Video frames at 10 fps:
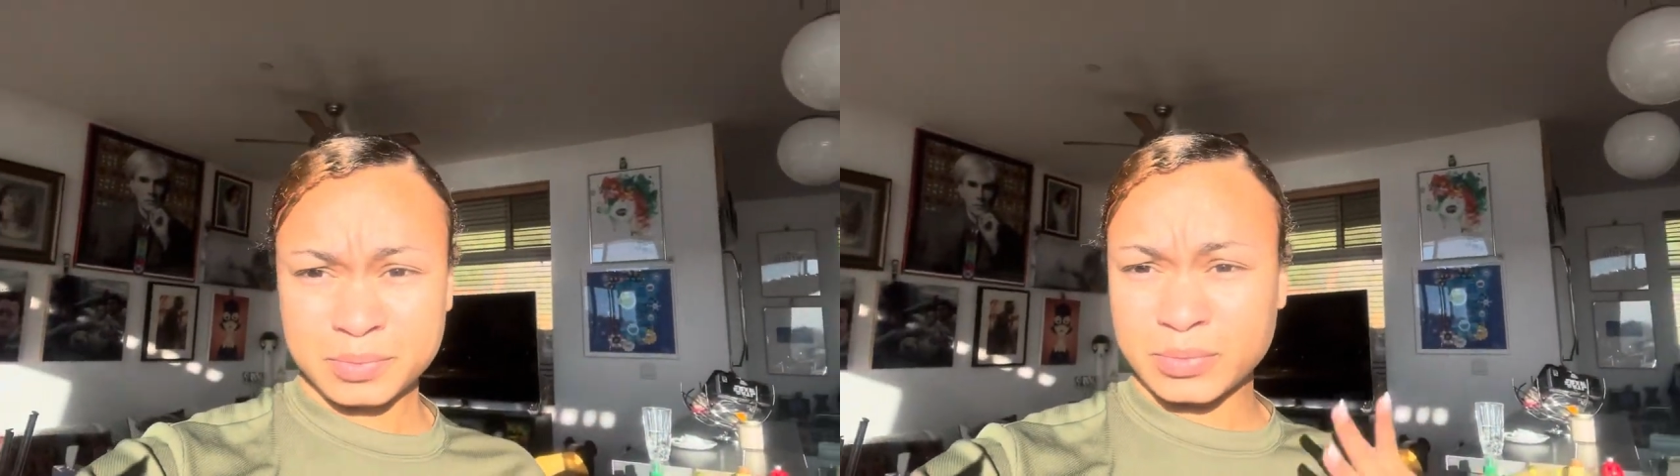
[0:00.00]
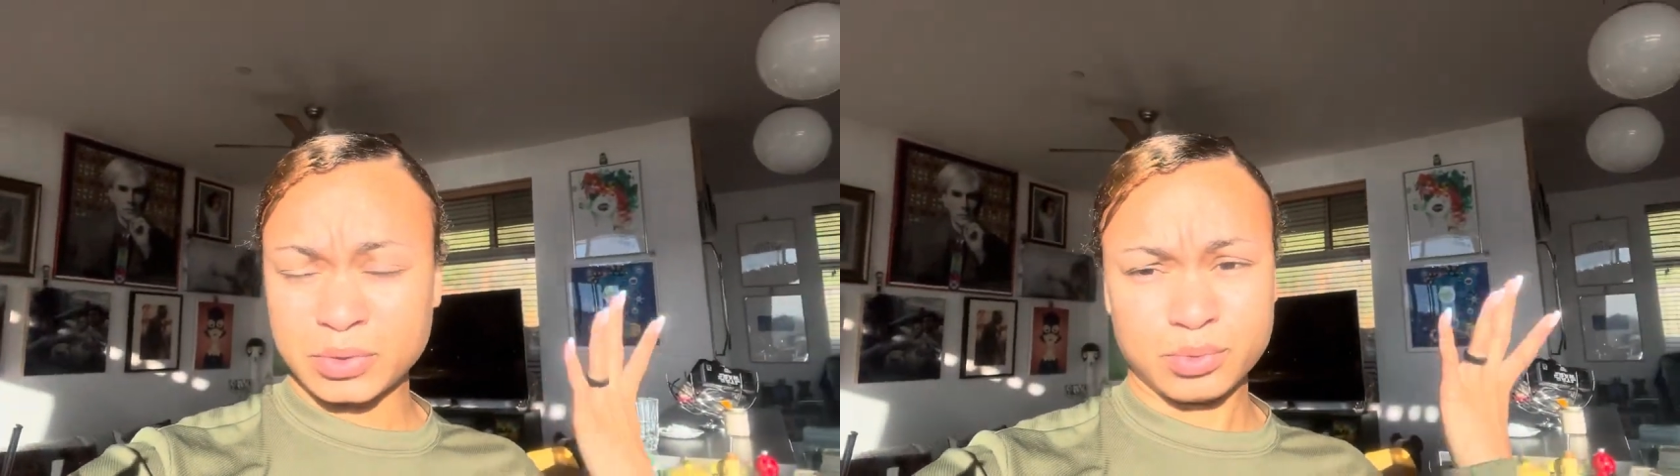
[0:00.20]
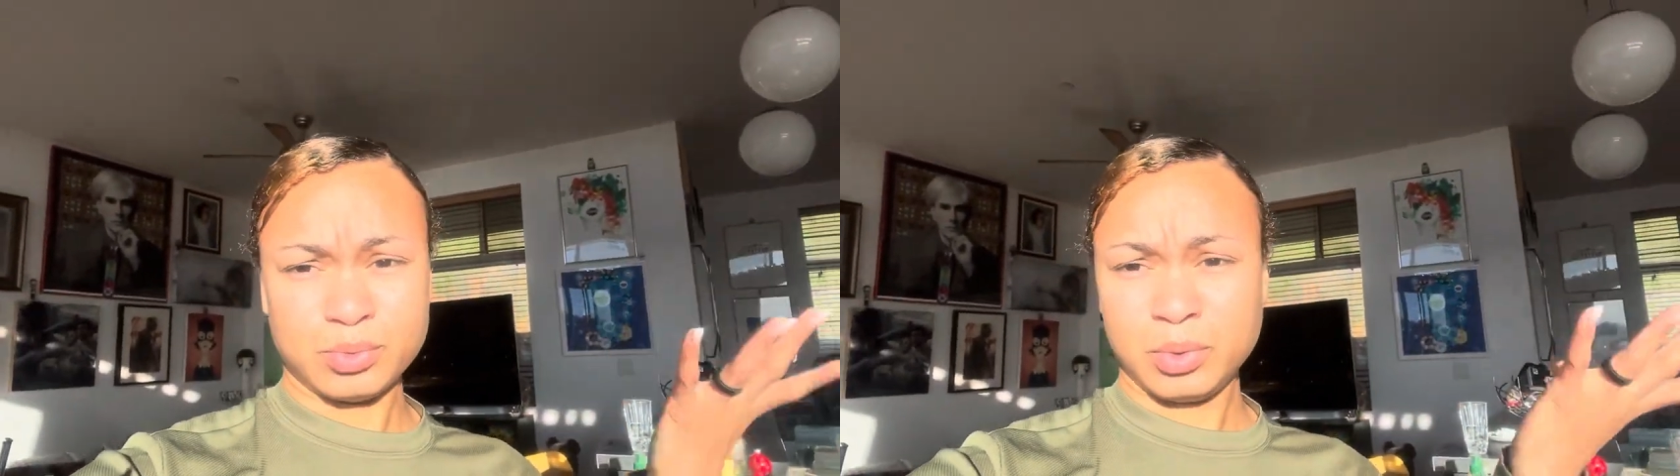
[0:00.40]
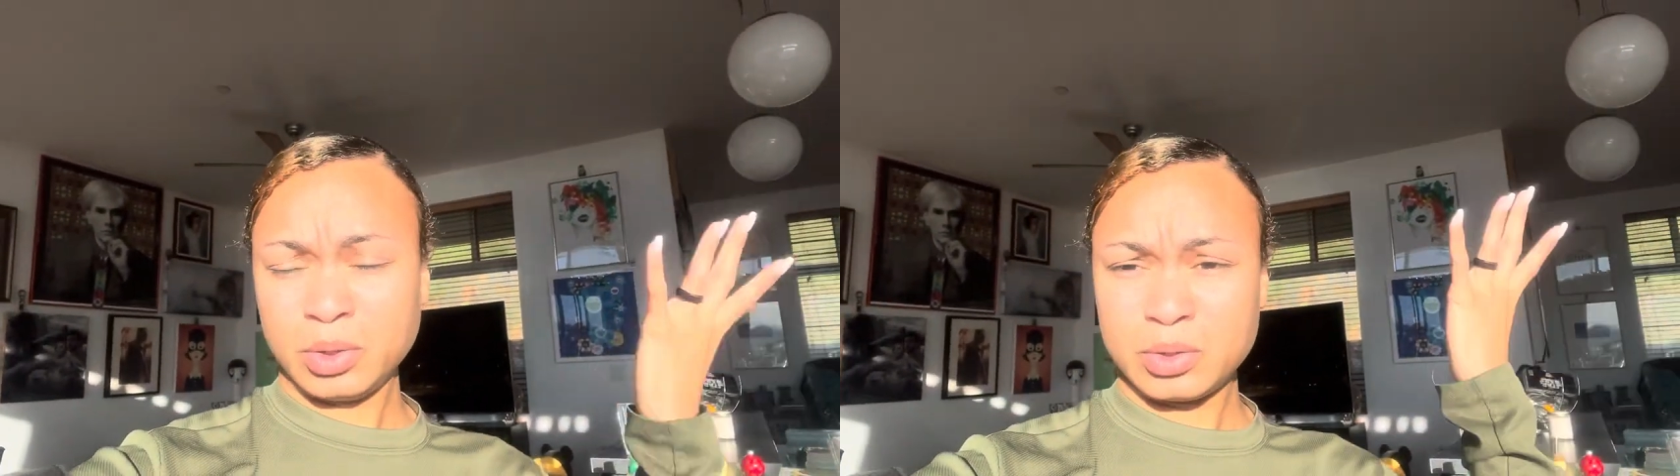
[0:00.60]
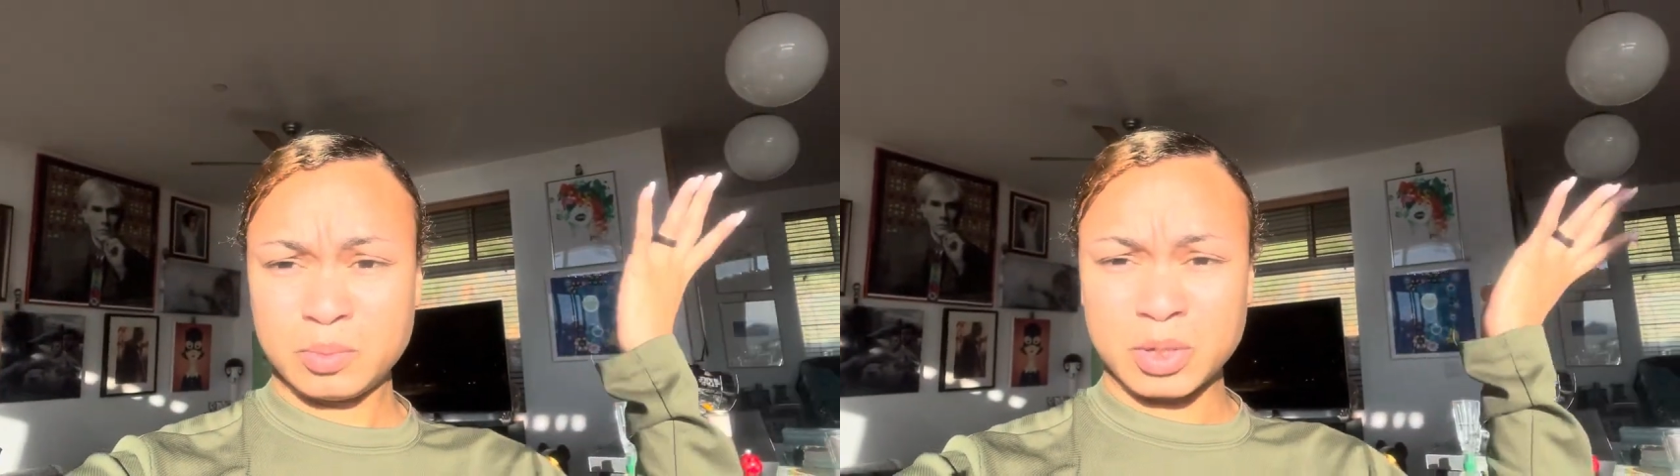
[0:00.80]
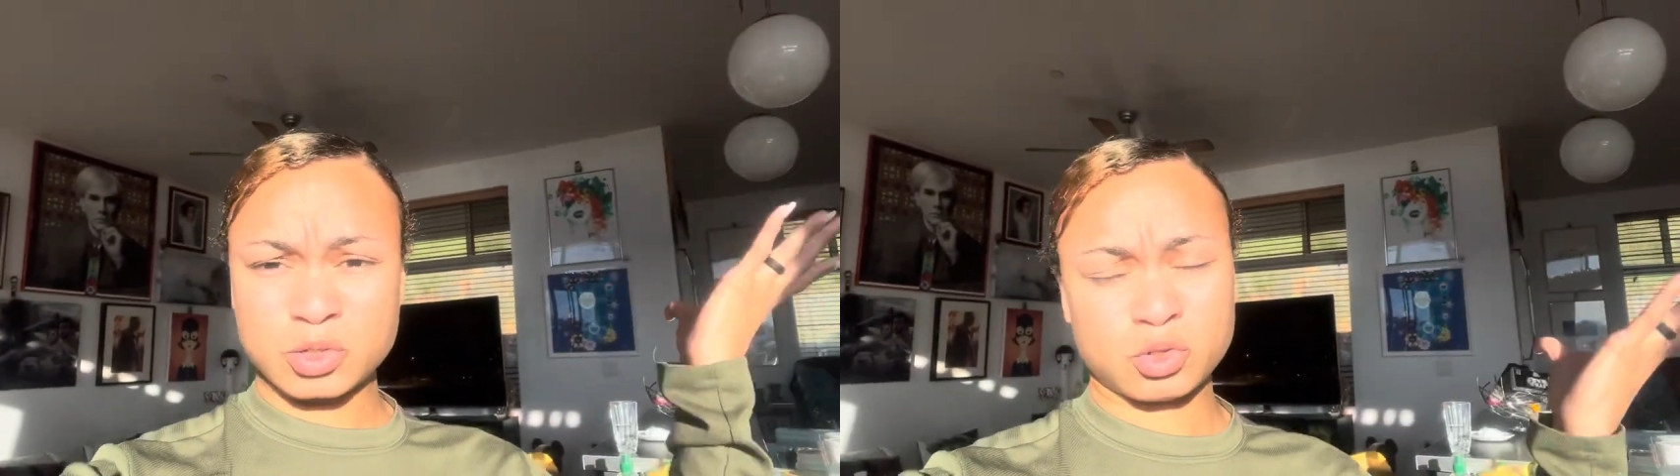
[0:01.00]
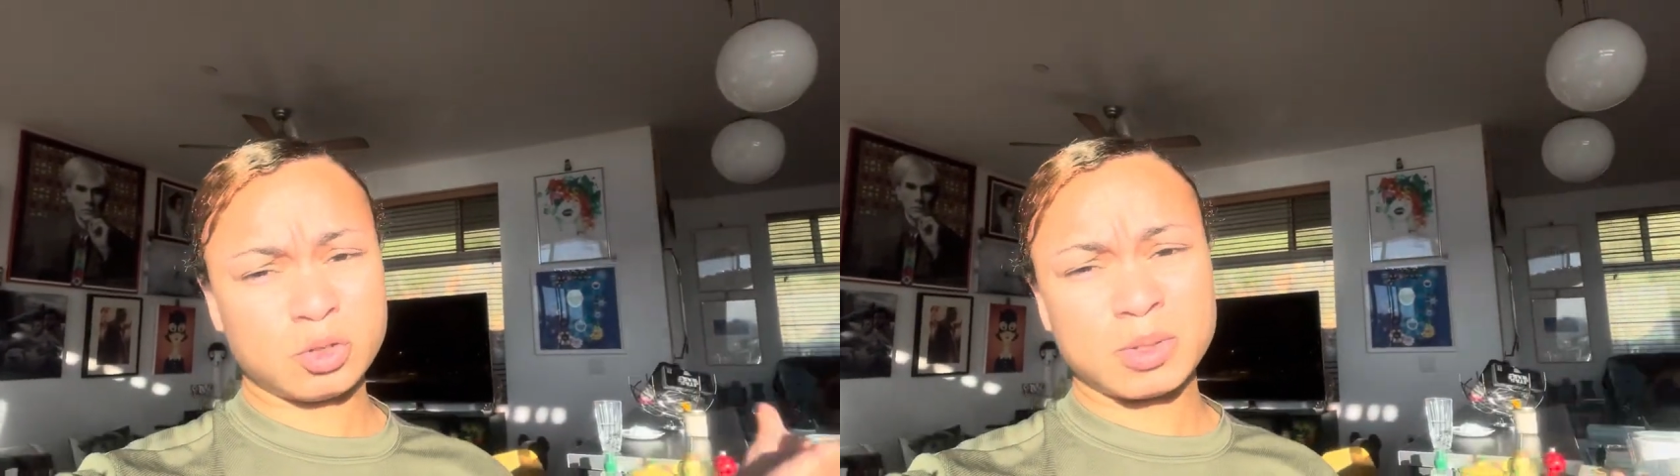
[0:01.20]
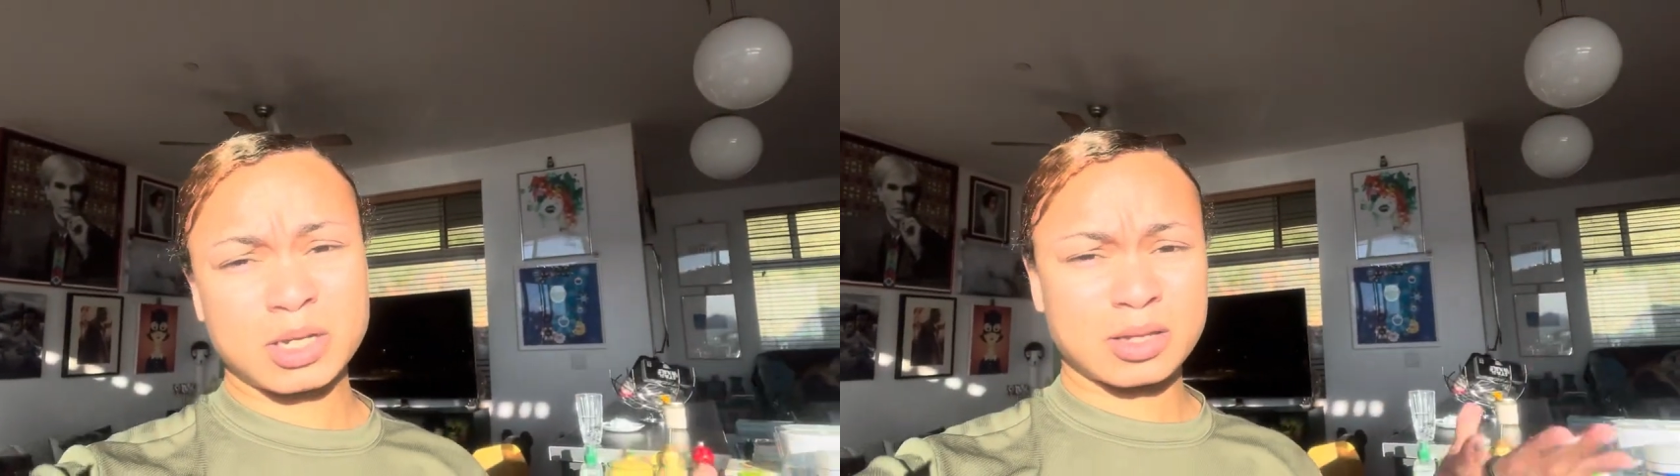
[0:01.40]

through my social media